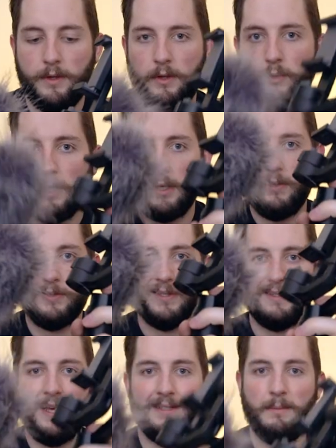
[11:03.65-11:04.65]
You can use
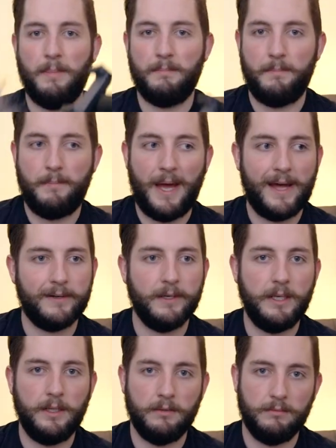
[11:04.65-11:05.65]
this as a
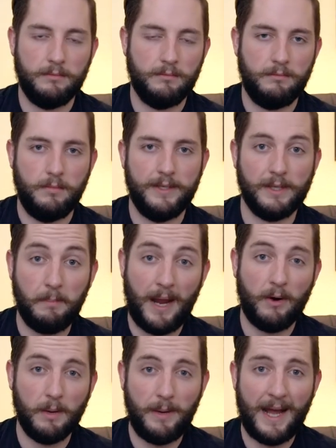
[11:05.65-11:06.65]
battery, as a
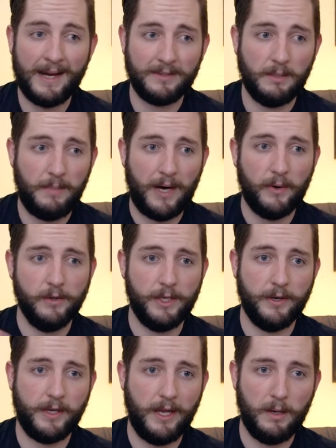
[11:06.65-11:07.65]
power pack to power
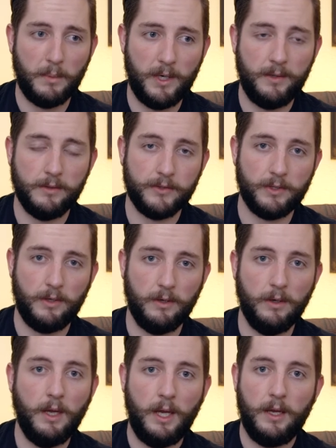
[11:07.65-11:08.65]
your camera.
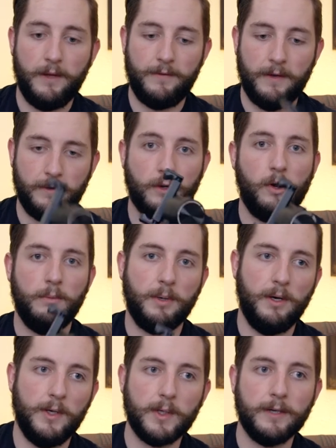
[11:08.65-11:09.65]
So if you have a
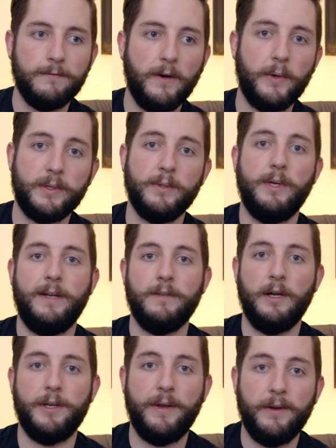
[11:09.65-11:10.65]
GoPro or a phone or
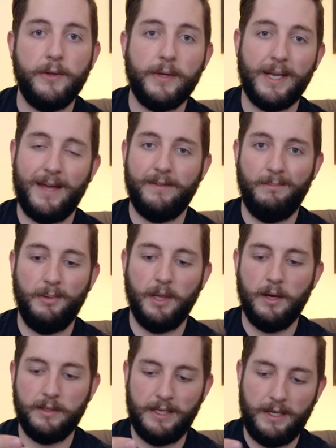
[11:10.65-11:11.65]
whatever on here, you can have it
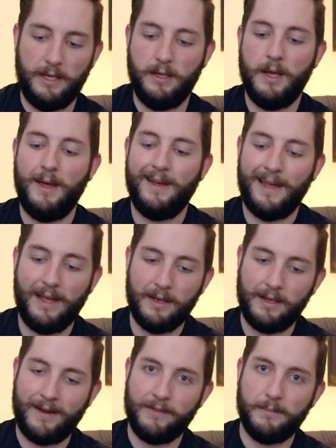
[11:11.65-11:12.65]
plugged in
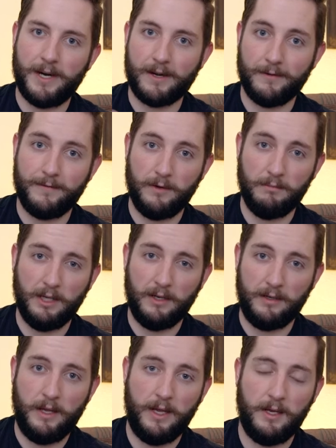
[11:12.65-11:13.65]
and have the microphone
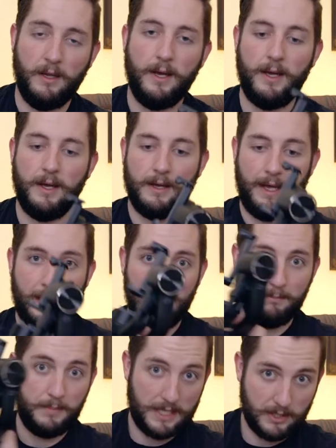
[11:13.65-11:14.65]
plugged in
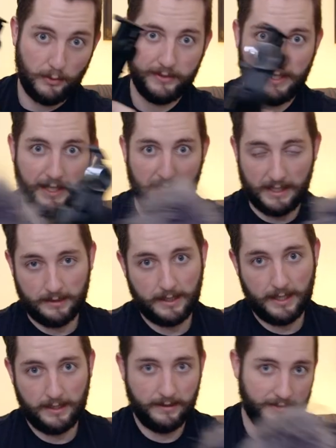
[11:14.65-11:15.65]
and be using it,
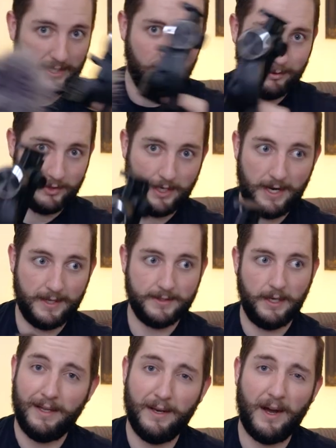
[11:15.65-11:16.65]
getting the stable
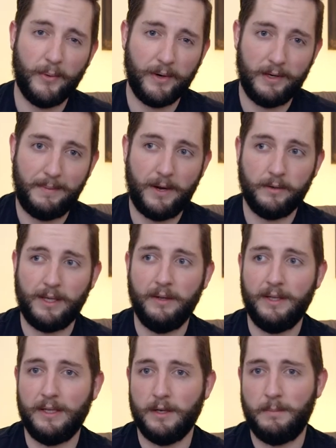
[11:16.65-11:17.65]
shots and not worrying about
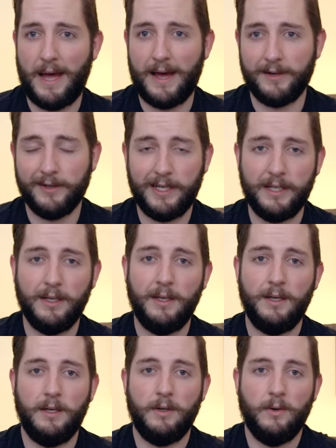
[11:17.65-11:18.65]
killing your battery
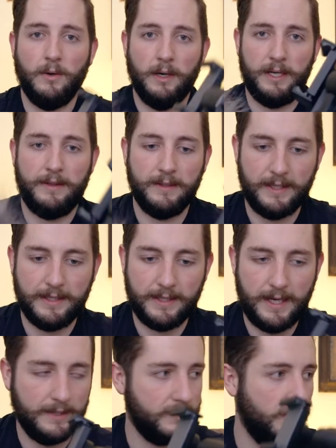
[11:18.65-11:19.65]
or anything like
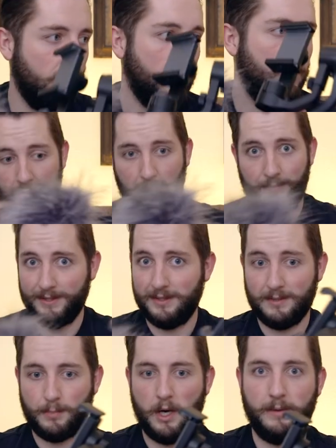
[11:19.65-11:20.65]
that. So um, this
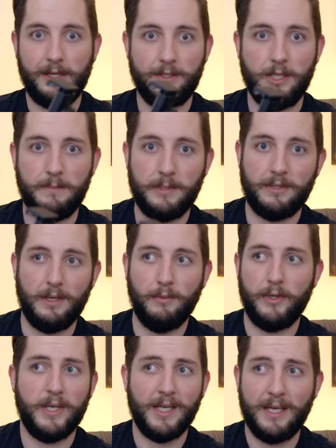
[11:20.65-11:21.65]
is probably the cheapest
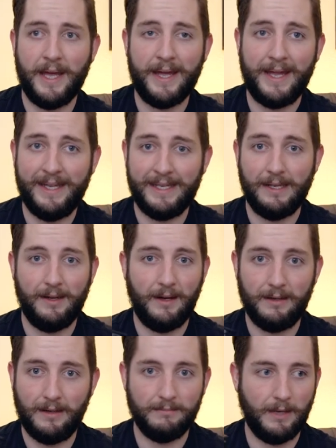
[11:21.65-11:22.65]
gimbal you can get and
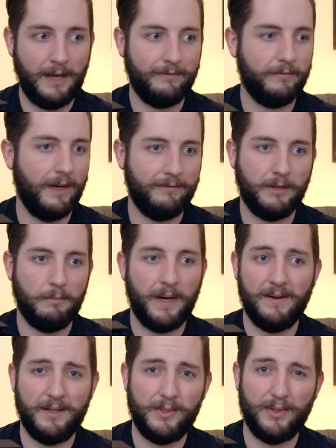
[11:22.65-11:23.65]
I've, I've
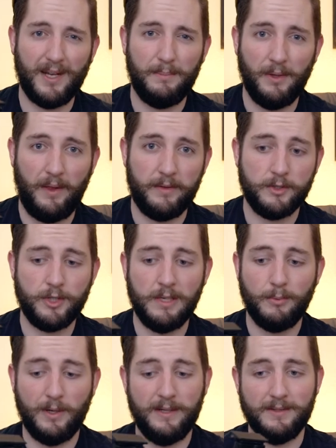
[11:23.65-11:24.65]
compared it to a couple other
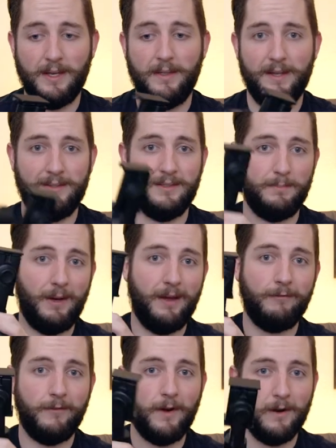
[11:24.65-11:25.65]
cheap ones, and this is by
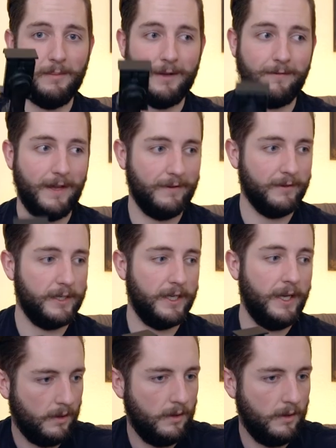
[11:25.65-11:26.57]
far my favorite.